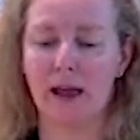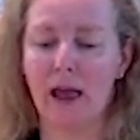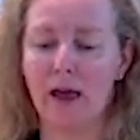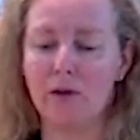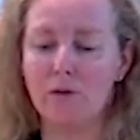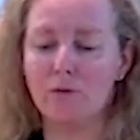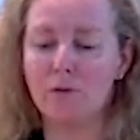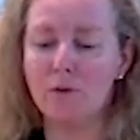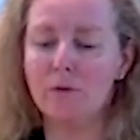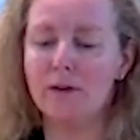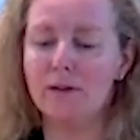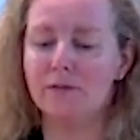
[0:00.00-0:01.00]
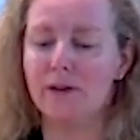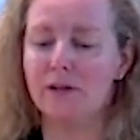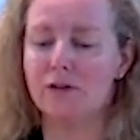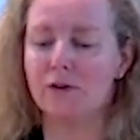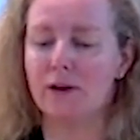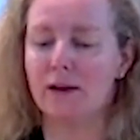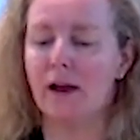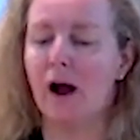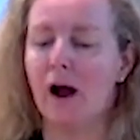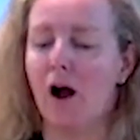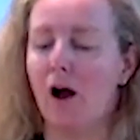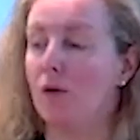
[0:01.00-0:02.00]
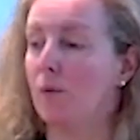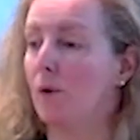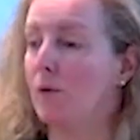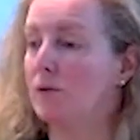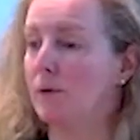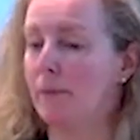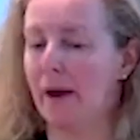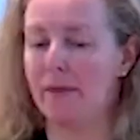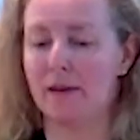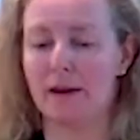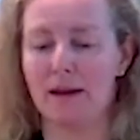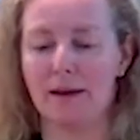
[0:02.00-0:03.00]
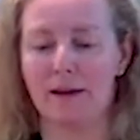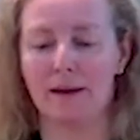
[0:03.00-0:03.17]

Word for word: and the fruitless fig tree on the road to Bethany.